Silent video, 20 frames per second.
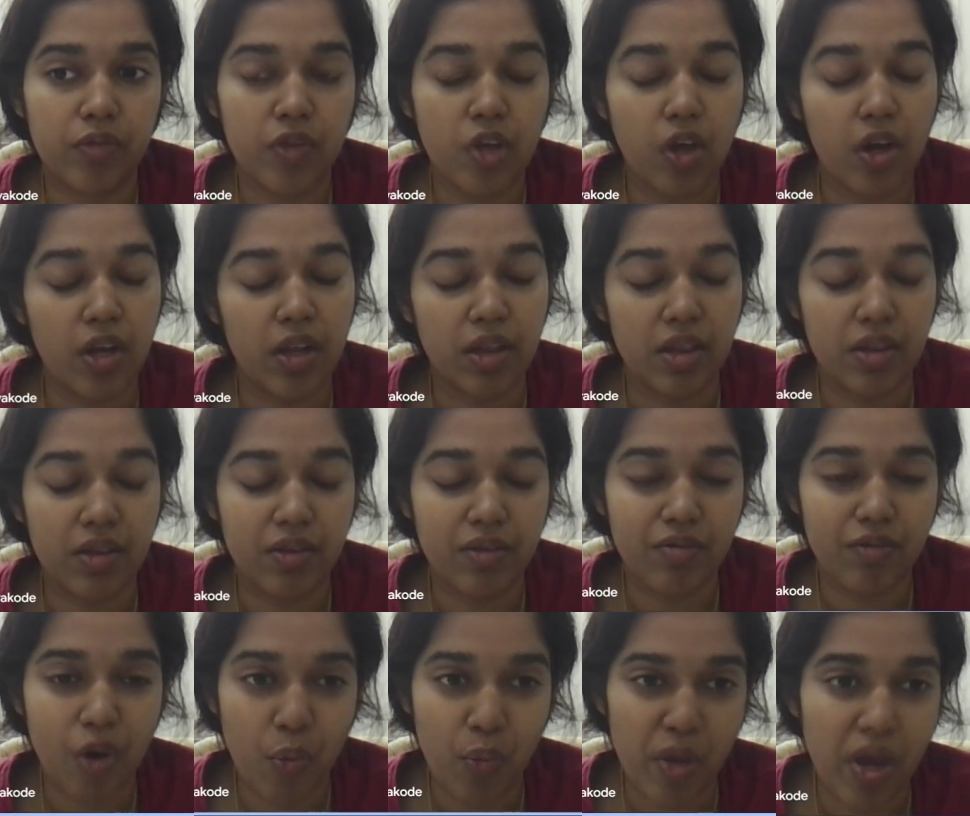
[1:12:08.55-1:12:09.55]
Sorry,
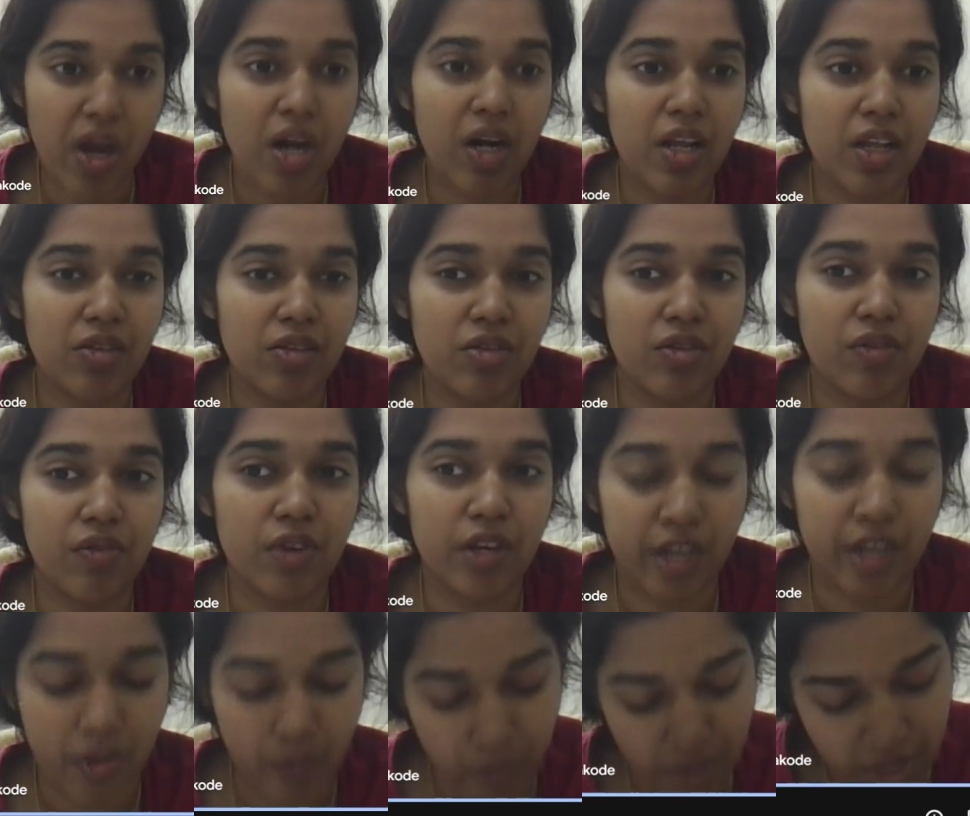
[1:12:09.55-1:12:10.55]
omega tends to
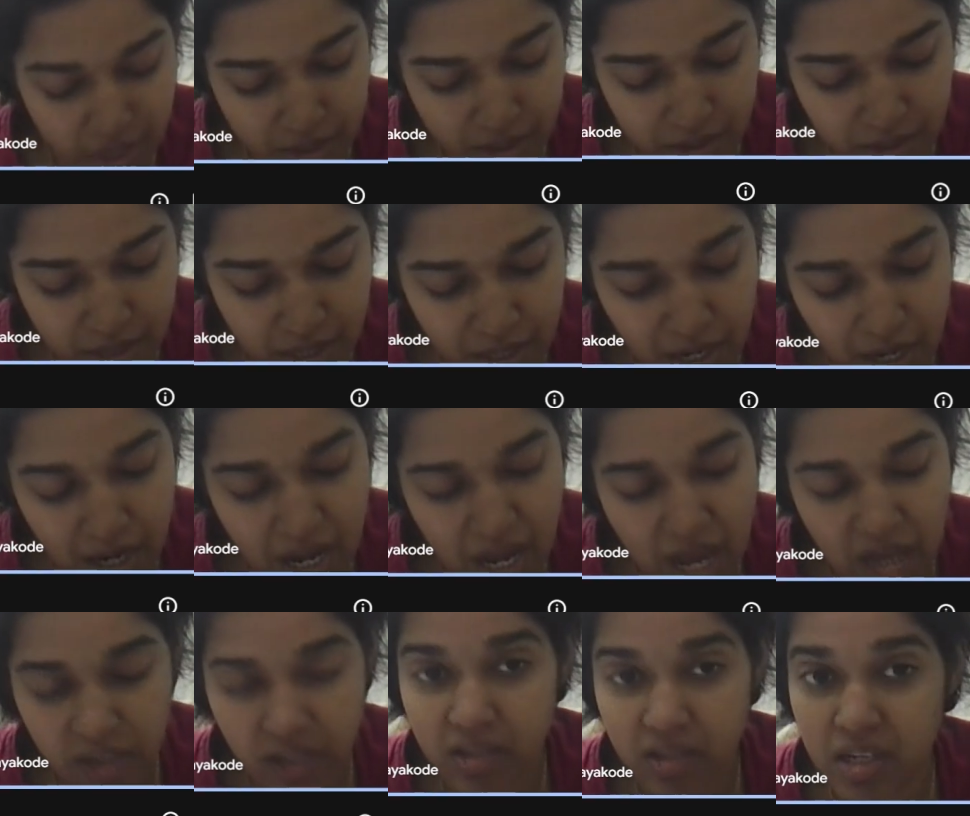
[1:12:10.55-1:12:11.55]
infinity means theta
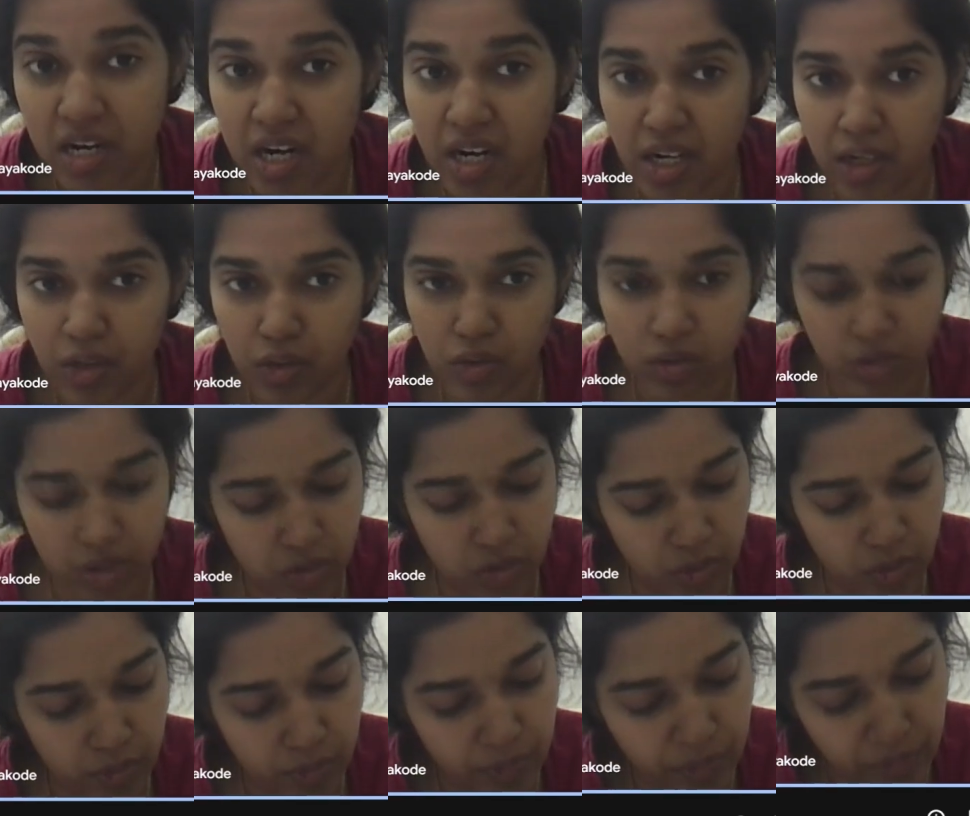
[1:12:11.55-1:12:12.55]
dash is tending to
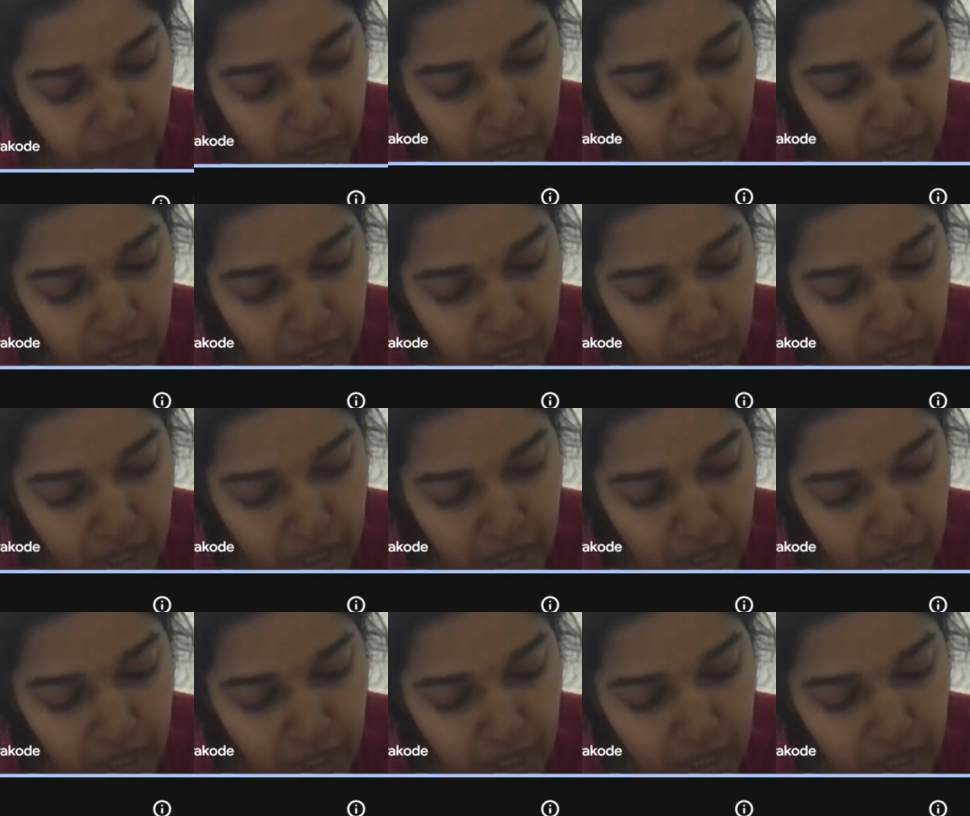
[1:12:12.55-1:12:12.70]
0.